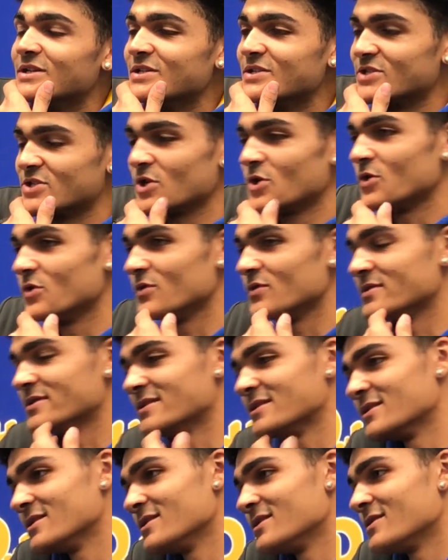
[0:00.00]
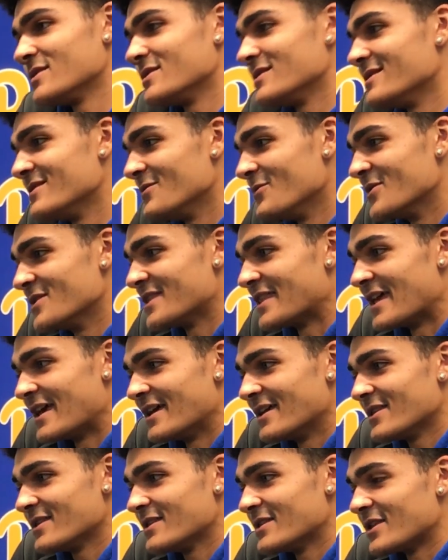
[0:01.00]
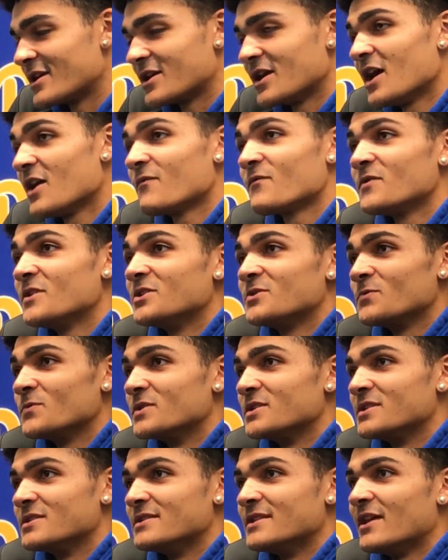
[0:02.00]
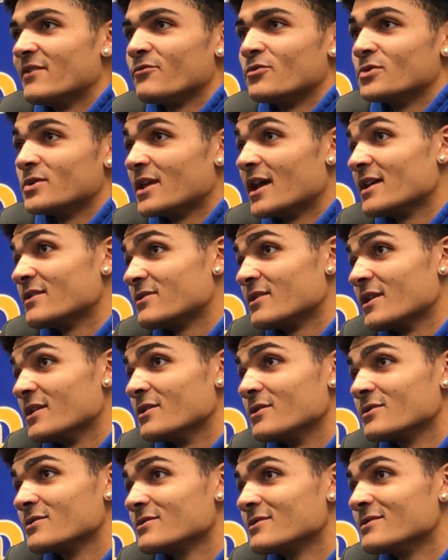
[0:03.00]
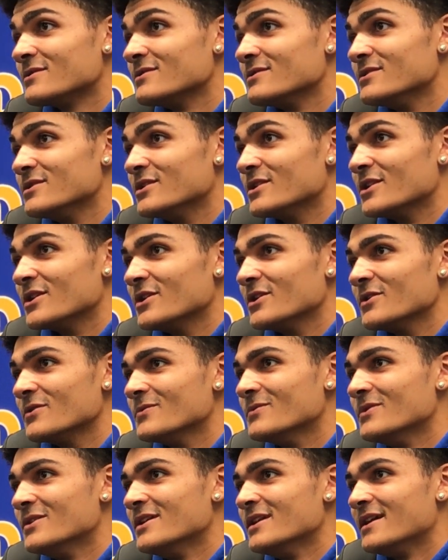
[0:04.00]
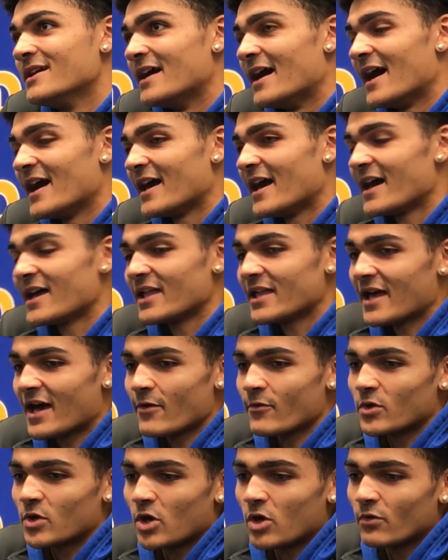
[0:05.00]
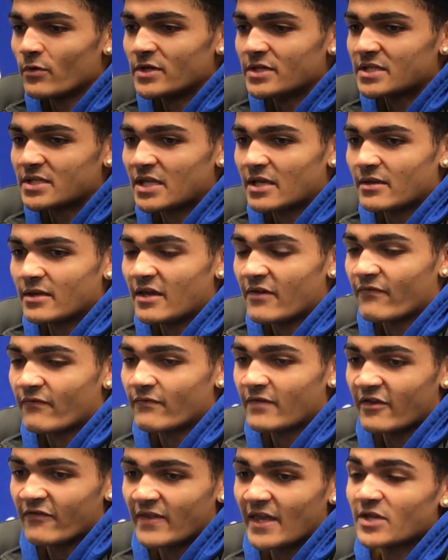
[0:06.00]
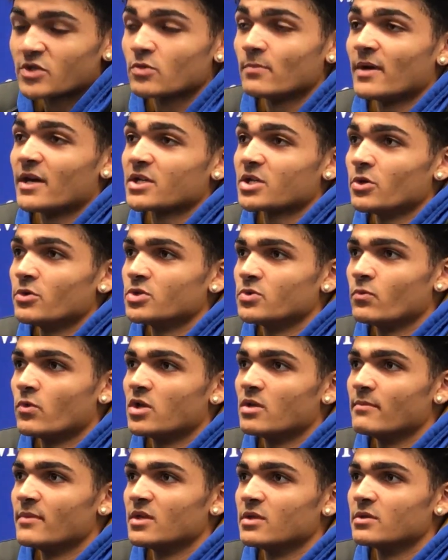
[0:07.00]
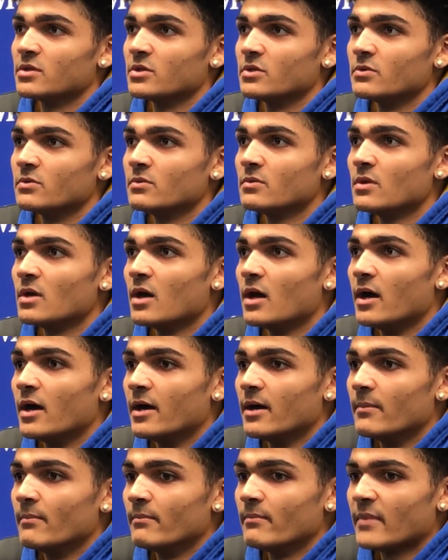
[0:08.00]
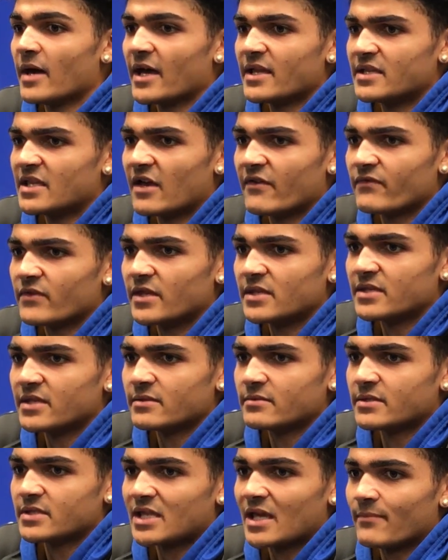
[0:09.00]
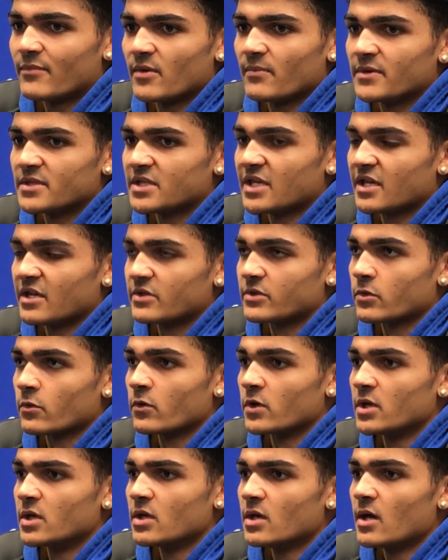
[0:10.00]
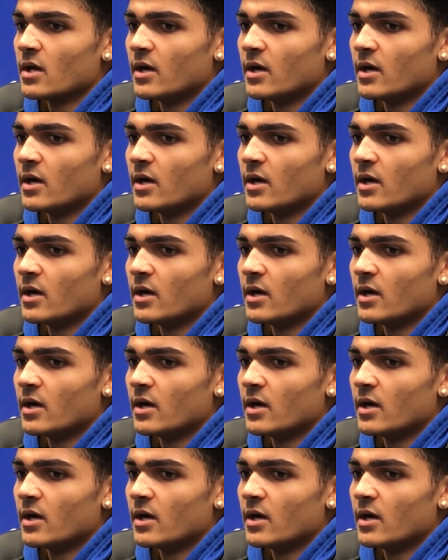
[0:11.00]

So, with that, the confidence was never not there. You know, I, I, I would always step if, if that's what my coach wanted me to do. Um, I definitely t- step up and take a three.